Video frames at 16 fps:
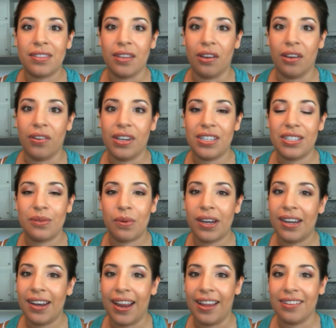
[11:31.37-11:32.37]
So I just
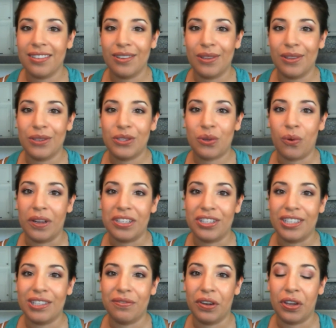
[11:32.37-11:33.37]
wanted to answer those
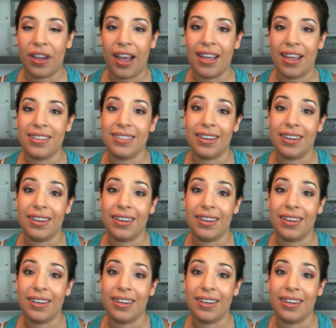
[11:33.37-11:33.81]
questions for you guys,